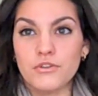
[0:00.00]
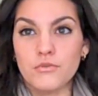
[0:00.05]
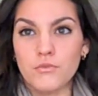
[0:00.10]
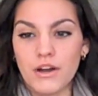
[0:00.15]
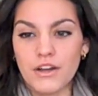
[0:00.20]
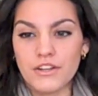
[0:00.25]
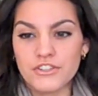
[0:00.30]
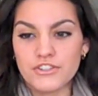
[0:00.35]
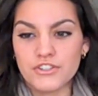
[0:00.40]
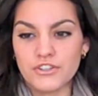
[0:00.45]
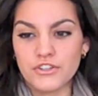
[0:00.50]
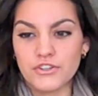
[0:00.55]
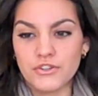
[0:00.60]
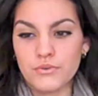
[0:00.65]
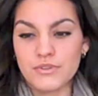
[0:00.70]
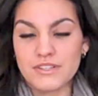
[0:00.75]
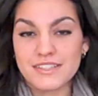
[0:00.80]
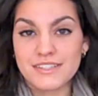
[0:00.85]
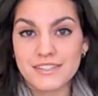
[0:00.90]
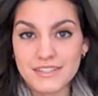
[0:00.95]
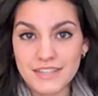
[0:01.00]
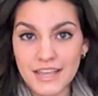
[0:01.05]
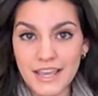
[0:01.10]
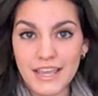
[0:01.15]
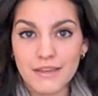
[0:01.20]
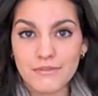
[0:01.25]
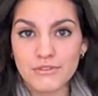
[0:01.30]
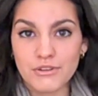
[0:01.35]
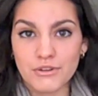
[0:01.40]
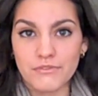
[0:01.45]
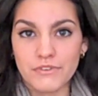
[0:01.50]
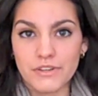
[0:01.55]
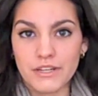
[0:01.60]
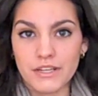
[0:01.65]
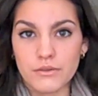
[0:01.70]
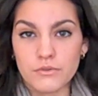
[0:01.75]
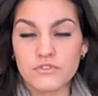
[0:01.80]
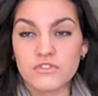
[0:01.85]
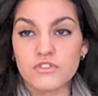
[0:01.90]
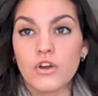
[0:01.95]
You want to save your
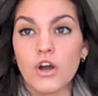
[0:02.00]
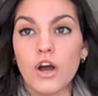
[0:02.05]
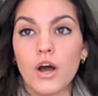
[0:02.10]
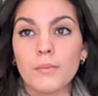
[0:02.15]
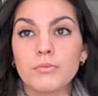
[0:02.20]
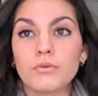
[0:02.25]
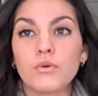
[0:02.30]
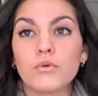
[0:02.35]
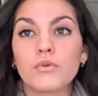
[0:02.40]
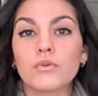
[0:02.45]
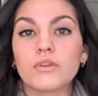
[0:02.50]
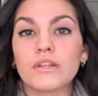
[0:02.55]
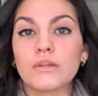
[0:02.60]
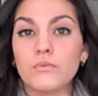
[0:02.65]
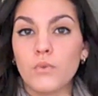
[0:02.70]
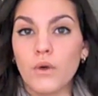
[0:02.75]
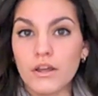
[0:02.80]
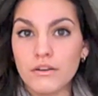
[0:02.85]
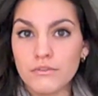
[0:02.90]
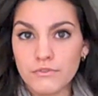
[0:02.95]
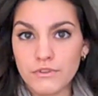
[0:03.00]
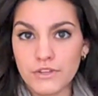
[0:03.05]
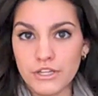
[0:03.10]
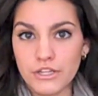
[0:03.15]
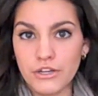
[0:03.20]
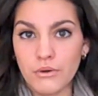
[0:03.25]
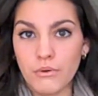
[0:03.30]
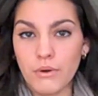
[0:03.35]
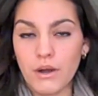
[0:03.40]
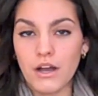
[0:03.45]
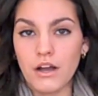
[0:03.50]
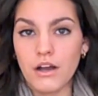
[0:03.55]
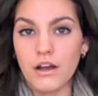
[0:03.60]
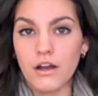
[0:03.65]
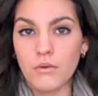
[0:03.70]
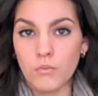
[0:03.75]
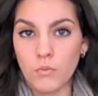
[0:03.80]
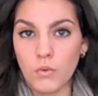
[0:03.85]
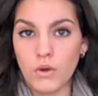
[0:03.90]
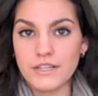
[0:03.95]
videos, upload only one video
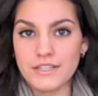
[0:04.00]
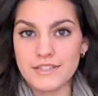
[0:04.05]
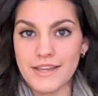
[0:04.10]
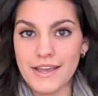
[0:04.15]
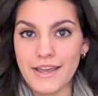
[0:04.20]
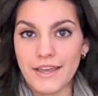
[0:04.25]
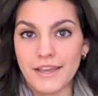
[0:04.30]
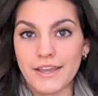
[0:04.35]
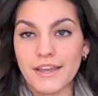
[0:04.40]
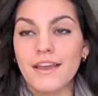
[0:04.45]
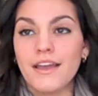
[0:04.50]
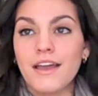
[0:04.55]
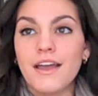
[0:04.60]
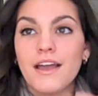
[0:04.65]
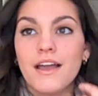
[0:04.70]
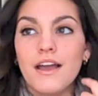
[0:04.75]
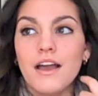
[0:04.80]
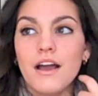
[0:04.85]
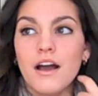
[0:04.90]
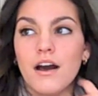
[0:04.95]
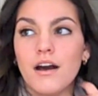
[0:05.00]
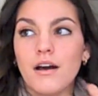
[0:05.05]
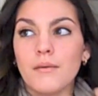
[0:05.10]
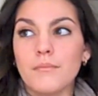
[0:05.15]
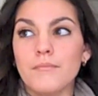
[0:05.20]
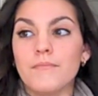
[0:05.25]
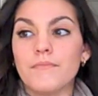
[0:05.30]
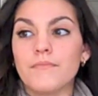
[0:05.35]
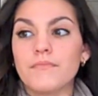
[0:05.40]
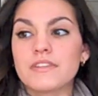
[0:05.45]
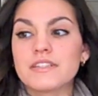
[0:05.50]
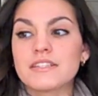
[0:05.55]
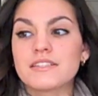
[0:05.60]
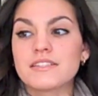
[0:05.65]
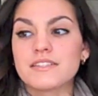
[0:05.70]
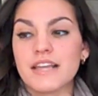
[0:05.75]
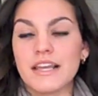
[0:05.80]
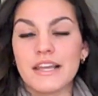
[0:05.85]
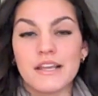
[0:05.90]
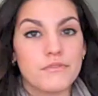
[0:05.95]
one day, um,
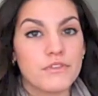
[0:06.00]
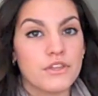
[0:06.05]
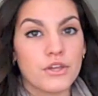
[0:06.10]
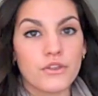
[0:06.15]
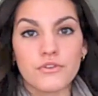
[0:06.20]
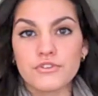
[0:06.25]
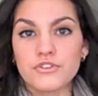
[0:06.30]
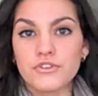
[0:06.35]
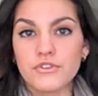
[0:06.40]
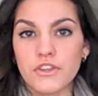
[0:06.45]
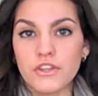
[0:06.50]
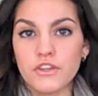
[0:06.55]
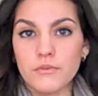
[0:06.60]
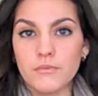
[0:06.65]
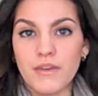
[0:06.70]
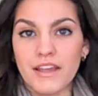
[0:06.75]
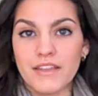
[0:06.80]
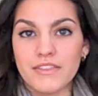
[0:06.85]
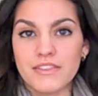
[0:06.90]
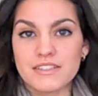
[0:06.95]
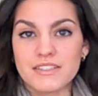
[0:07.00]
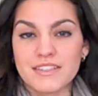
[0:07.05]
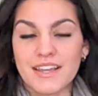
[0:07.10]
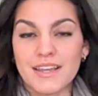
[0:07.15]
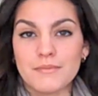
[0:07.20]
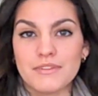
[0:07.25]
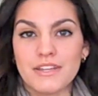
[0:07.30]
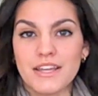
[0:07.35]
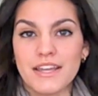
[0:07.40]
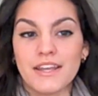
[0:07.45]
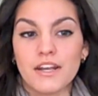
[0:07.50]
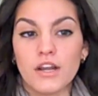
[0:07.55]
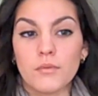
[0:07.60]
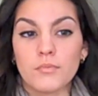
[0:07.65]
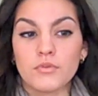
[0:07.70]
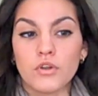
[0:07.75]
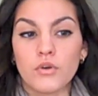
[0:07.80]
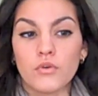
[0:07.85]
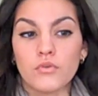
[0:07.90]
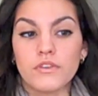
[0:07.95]
save the other two that you made the same day and
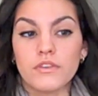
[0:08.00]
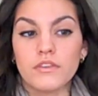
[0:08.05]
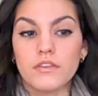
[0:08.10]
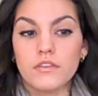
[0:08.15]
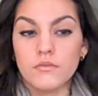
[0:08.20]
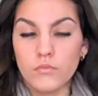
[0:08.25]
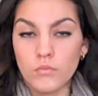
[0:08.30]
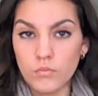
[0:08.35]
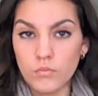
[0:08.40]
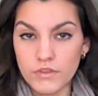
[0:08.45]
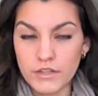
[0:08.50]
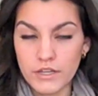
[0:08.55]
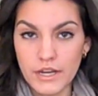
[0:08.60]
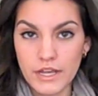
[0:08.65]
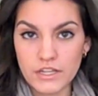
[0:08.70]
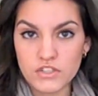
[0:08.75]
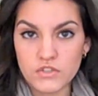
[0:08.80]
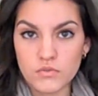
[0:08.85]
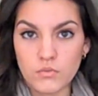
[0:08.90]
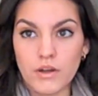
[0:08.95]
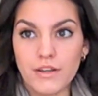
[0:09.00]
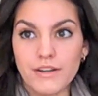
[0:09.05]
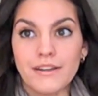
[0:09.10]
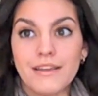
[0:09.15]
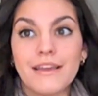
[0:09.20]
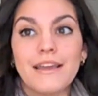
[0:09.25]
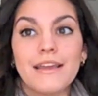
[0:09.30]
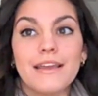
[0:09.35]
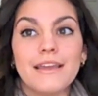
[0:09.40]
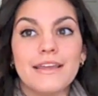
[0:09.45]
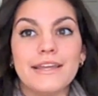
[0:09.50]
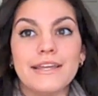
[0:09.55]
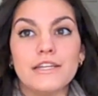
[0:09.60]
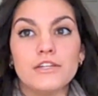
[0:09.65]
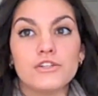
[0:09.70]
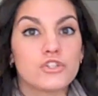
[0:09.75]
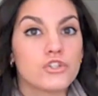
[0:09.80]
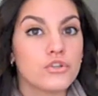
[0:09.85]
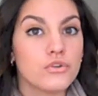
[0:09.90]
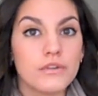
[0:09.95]
upload the next one
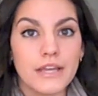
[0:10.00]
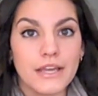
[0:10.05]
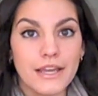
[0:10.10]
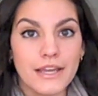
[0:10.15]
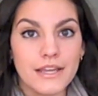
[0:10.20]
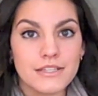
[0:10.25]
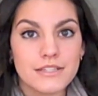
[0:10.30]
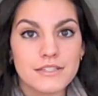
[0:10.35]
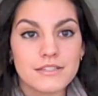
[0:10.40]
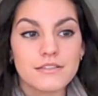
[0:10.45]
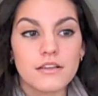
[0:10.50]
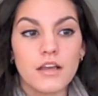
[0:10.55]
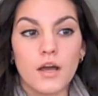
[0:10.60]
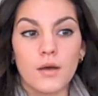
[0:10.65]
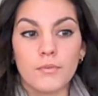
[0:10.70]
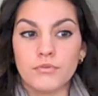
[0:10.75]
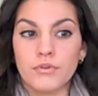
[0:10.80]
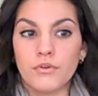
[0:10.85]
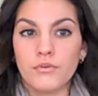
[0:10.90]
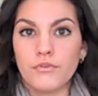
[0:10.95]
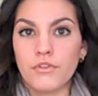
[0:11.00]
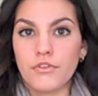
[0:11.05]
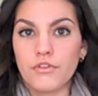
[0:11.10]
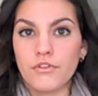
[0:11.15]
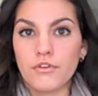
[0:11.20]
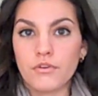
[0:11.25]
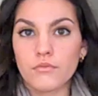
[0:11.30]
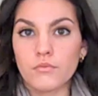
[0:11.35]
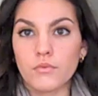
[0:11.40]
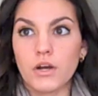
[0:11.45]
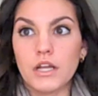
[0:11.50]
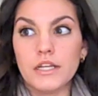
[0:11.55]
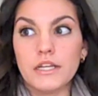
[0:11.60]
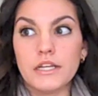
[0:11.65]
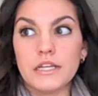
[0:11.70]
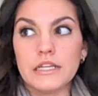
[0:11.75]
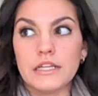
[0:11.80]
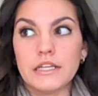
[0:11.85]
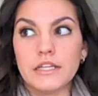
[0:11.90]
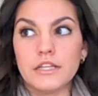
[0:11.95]
in two days, upload the third
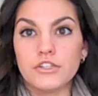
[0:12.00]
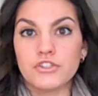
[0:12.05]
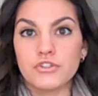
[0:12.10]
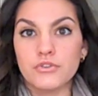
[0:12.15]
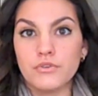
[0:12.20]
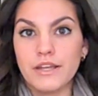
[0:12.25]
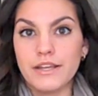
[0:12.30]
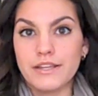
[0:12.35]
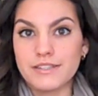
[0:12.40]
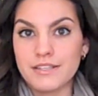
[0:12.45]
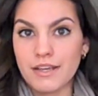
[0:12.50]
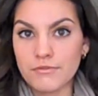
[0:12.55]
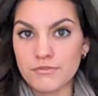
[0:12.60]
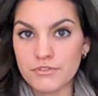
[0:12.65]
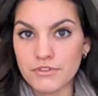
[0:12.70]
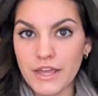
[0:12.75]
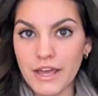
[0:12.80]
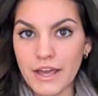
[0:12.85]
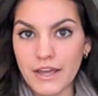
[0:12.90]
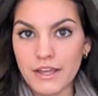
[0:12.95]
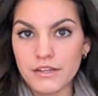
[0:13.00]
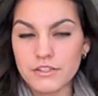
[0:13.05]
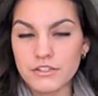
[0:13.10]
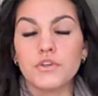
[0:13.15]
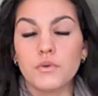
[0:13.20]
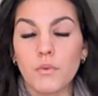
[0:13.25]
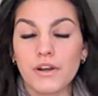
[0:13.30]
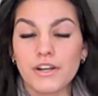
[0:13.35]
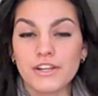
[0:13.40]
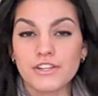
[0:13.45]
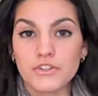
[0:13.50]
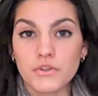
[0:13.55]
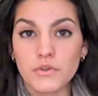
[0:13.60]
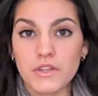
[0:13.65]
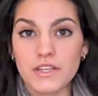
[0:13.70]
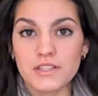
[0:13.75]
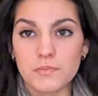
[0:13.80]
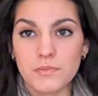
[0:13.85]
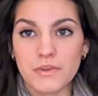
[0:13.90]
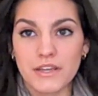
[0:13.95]
one in two days after that. You want to do
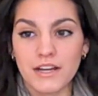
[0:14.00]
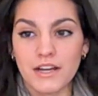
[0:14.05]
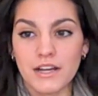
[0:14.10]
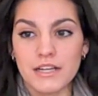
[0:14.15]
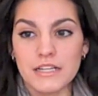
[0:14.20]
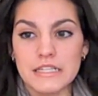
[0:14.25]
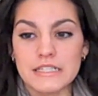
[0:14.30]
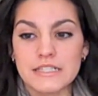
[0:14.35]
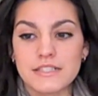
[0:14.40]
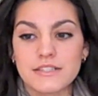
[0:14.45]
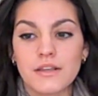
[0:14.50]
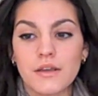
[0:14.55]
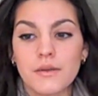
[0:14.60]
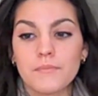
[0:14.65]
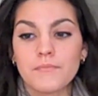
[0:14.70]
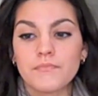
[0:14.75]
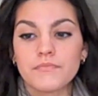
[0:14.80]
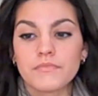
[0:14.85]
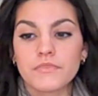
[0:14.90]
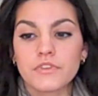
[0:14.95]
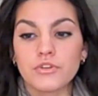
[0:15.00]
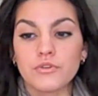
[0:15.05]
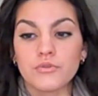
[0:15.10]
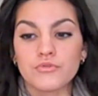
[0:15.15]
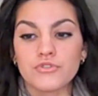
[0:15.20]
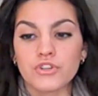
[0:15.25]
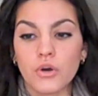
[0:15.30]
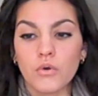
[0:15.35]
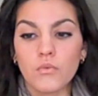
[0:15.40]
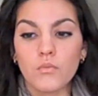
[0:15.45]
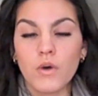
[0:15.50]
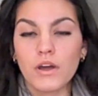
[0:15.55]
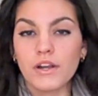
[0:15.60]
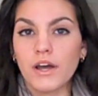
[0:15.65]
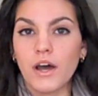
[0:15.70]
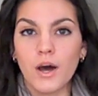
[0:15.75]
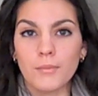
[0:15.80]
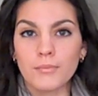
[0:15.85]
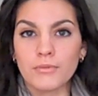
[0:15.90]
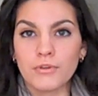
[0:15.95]
this because you don't want
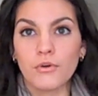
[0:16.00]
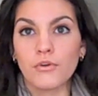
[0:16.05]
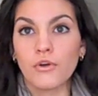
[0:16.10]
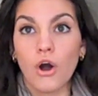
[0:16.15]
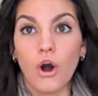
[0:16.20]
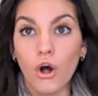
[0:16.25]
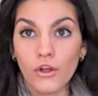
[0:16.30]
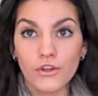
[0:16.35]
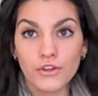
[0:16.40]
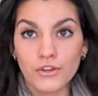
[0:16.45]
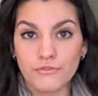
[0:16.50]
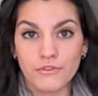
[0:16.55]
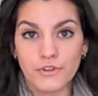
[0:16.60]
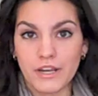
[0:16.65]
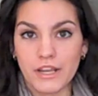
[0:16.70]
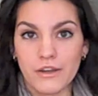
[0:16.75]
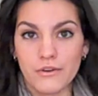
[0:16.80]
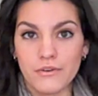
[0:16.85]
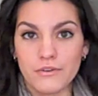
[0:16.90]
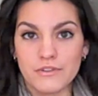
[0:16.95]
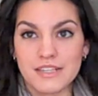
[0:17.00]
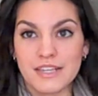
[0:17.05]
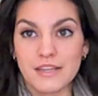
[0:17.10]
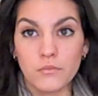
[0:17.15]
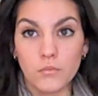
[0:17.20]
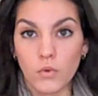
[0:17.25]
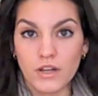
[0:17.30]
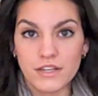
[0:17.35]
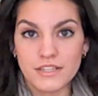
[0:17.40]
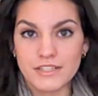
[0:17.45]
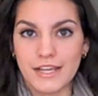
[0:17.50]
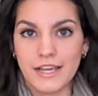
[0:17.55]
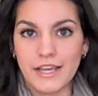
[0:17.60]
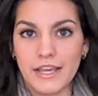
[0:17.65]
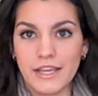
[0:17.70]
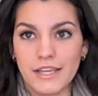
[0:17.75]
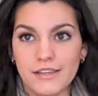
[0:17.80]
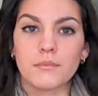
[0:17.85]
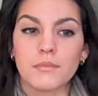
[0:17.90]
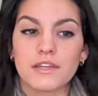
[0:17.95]
to upload all your videos in one
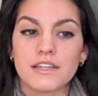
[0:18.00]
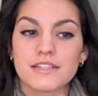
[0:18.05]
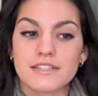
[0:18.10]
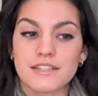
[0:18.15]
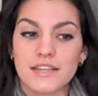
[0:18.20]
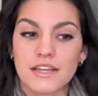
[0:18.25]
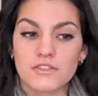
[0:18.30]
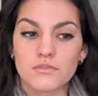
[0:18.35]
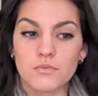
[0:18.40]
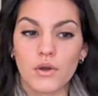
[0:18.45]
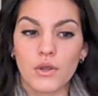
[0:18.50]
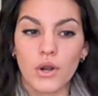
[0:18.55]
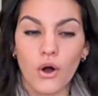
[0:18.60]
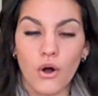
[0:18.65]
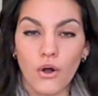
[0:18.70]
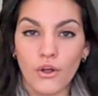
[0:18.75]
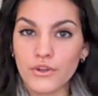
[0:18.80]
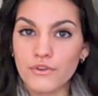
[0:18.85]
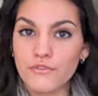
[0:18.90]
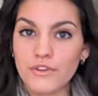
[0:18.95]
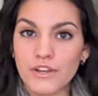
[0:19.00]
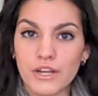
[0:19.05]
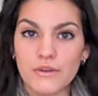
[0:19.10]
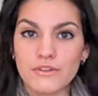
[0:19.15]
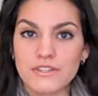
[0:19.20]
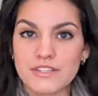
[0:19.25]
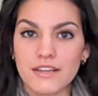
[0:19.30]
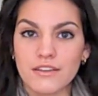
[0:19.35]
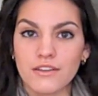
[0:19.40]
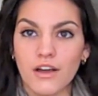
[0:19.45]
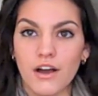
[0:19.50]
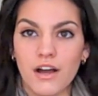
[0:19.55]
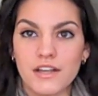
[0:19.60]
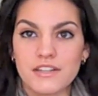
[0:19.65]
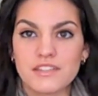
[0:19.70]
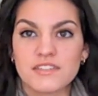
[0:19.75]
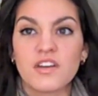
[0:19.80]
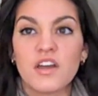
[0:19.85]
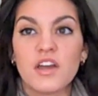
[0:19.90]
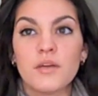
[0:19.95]
day because guess what? All your videos get
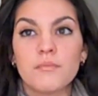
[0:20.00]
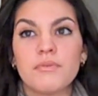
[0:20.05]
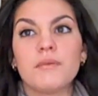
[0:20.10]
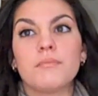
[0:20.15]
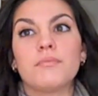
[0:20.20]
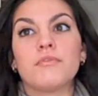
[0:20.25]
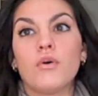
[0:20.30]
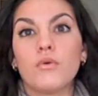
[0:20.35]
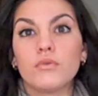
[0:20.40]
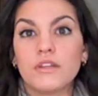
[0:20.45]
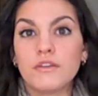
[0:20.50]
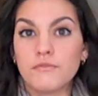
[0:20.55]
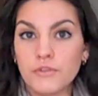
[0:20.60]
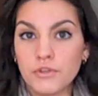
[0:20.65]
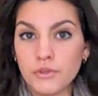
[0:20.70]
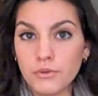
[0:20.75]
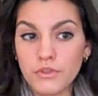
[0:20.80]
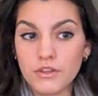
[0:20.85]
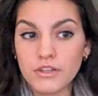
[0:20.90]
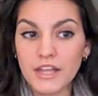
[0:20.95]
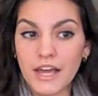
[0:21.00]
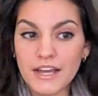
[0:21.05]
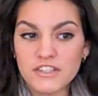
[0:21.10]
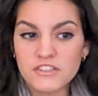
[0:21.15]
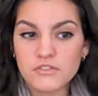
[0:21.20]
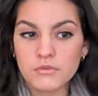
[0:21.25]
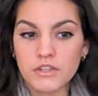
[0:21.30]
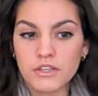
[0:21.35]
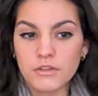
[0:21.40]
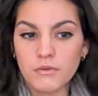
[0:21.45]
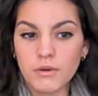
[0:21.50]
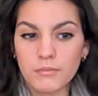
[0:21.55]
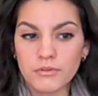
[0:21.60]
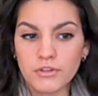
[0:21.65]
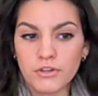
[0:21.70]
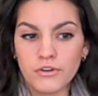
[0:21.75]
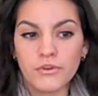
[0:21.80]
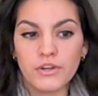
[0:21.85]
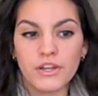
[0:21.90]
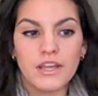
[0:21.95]
lost. People only view the last one that you
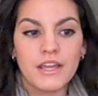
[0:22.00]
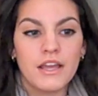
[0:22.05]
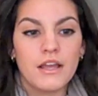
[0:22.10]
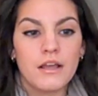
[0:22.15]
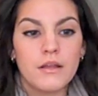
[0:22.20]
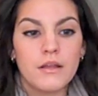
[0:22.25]
upload.